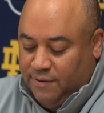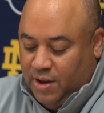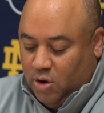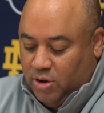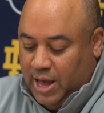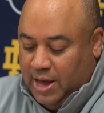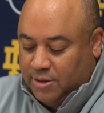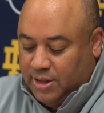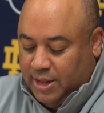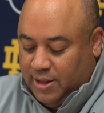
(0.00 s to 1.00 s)
figuring
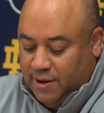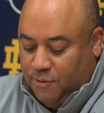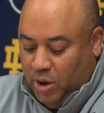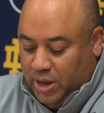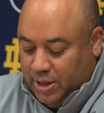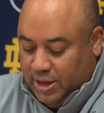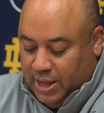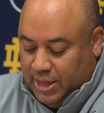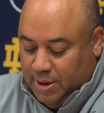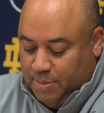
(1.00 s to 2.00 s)
out that if we can
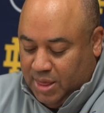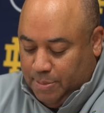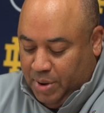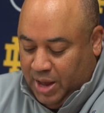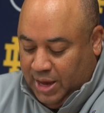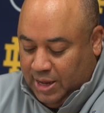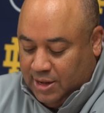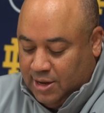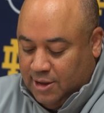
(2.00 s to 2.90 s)
get him in the paint,